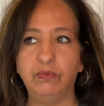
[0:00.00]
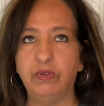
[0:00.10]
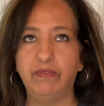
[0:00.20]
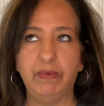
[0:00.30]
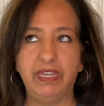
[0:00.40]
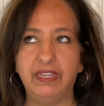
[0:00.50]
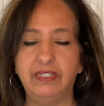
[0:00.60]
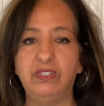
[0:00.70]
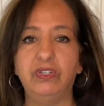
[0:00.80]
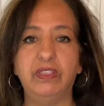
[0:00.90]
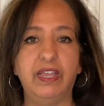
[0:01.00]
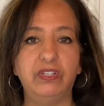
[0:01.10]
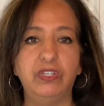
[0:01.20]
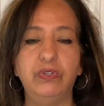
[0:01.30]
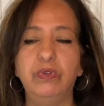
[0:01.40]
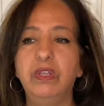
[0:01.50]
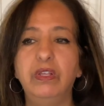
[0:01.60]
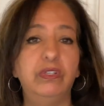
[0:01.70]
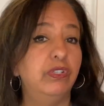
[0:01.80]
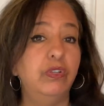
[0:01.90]
One of my kids took that too.
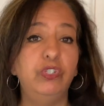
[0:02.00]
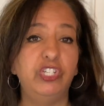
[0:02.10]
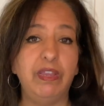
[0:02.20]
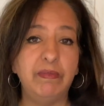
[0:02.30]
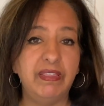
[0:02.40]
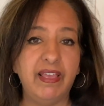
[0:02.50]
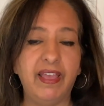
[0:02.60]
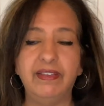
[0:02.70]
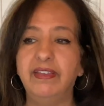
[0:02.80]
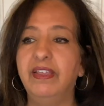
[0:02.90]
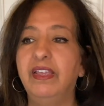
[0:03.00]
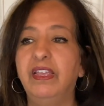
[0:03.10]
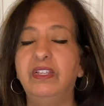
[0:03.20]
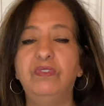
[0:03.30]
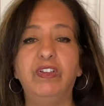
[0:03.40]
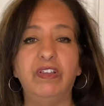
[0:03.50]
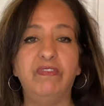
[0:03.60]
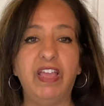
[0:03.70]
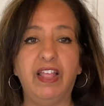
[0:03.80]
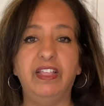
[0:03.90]
There's no shame in that. It's very
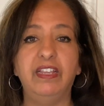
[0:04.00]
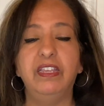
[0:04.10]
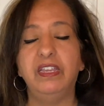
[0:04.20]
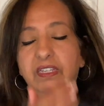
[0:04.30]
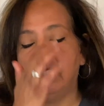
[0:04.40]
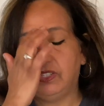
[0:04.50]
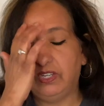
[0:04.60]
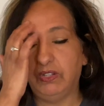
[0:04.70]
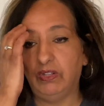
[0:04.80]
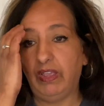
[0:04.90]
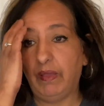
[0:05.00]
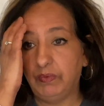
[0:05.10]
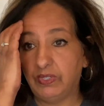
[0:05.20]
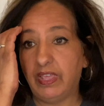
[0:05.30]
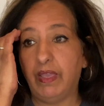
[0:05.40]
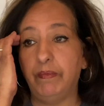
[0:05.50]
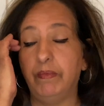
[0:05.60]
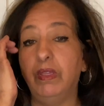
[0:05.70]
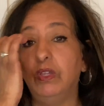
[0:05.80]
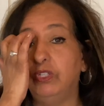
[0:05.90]
valid. It still helps them
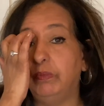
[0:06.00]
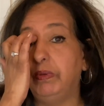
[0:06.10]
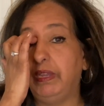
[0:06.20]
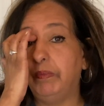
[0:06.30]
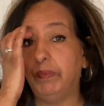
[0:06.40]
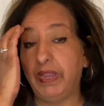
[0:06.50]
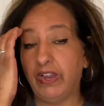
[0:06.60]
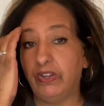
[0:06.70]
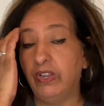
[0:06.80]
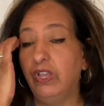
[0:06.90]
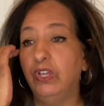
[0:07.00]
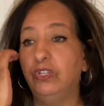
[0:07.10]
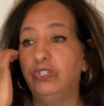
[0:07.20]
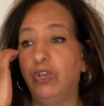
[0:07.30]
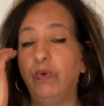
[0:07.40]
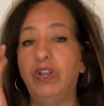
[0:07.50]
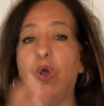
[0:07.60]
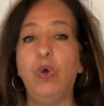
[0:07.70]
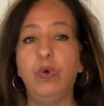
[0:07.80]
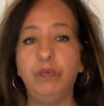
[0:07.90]
to be prepared. So at
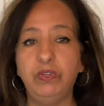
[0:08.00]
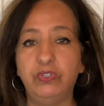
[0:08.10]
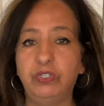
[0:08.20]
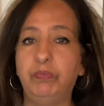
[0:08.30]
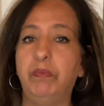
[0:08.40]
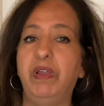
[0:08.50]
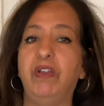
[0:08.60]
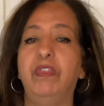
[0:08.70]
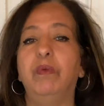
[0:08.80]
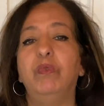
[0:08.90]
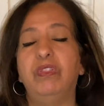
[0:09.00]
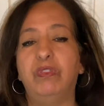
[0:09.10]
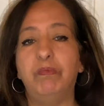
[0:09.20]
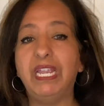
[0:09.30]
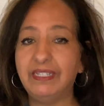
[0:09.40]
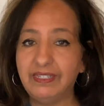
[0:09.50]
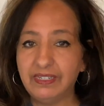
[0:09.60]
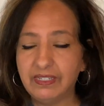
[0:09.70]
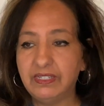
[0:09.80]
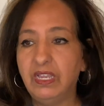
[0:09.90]
home, you just prepare them with the
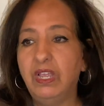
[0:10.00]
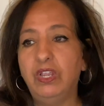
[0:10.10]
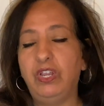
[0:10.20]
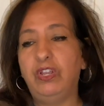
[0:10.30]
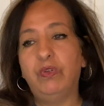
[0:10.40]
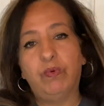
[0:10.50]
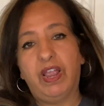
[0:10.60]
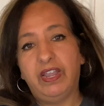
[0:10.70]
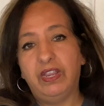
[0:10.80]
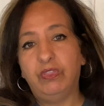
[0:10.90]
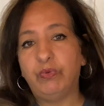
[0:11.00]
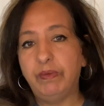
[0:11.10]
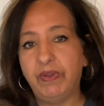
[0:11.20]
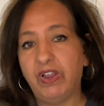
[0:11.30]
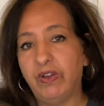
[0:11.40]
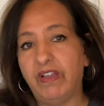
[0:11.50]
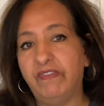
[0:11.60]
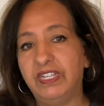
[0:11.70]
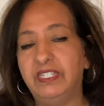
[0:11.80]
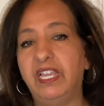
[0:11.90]
basics, you know, writing a
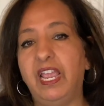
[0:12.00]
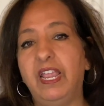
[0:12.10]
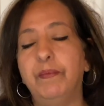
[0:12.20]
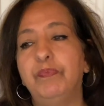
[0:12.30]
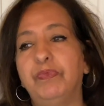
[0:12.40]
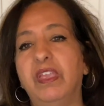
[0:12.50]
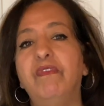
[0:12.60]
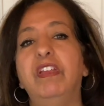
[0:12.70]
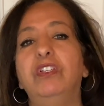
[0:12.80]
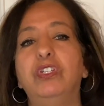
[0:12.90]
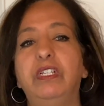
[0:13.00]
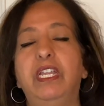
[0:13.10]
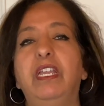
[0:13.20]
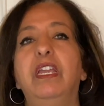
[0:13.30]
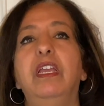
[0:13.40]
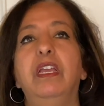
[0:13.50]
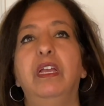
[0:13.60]
3-paragraph essay, eventually